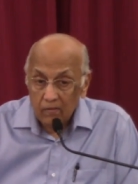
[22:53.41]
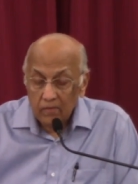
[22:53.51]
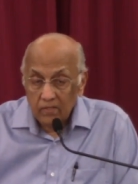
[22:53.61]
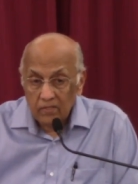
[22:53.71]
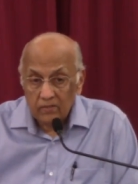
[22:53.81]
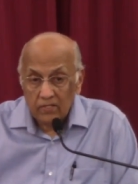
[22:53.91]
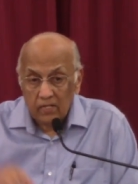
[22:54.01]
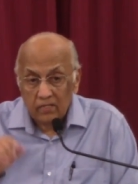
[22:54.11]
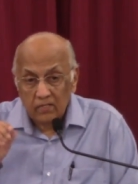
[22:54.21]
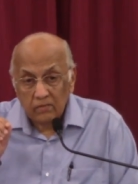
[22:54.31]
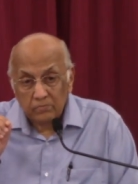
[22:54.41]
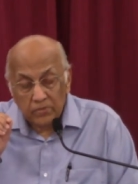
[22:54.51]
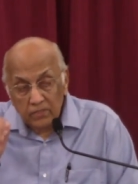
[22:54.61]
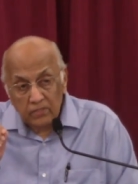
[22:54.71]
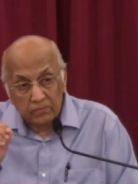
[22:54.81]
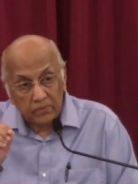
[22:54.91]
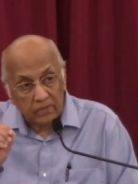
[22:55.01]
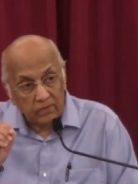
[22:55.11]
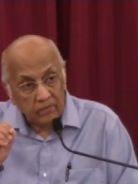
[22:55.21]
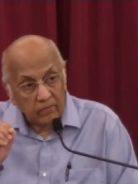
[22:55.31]
Because He is teaching the
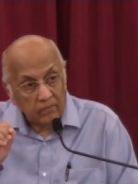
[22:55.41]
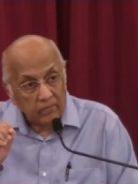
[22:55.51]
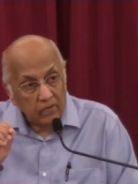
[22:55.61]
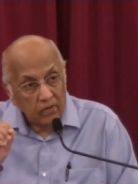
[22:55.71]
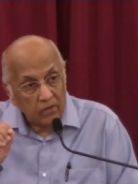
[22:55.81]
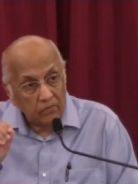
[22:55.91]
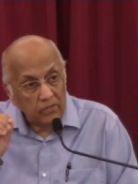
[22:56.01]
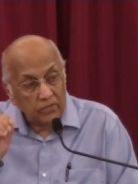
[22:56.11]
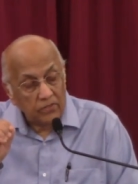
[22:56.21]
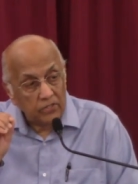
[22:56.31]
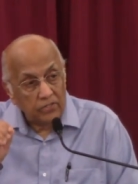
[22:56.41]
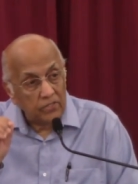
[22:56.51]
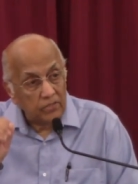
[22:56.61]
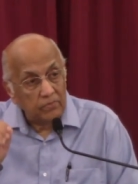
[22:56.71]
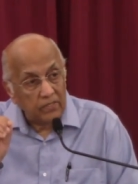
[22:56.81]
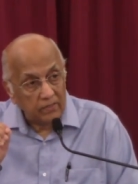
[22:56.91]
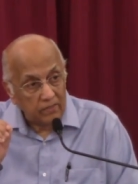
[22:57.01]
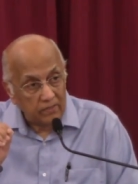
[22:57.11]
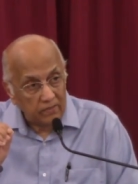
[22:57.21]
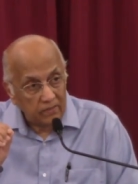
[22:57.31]
principle on which the church is built.